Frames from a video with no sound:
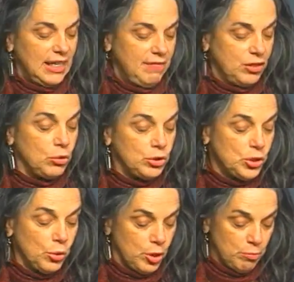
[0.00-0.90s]
live in Coolidge
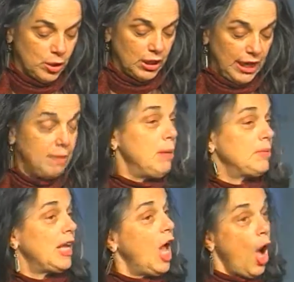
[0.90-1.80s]
Corner, Brookline, and people
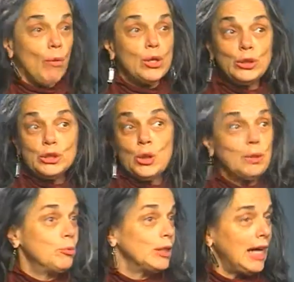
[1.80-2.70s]
say, oh, well, Coolidge
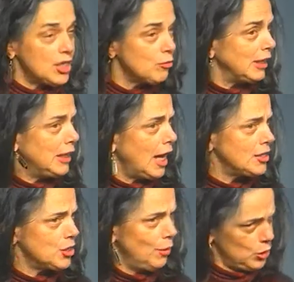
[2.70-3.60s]
Corner, Brookline is really
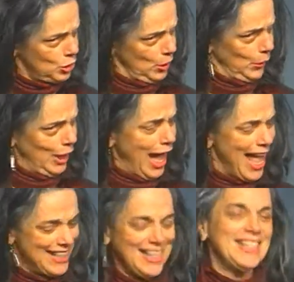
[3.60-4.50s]
nice too. It's so
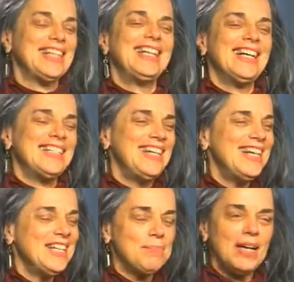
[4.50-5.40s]
nice. And I say, yes, it
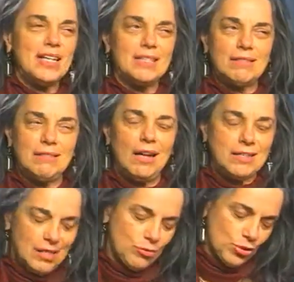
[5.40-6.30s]
is, but it's
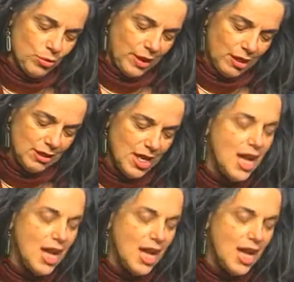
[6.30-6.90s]
not Central Square.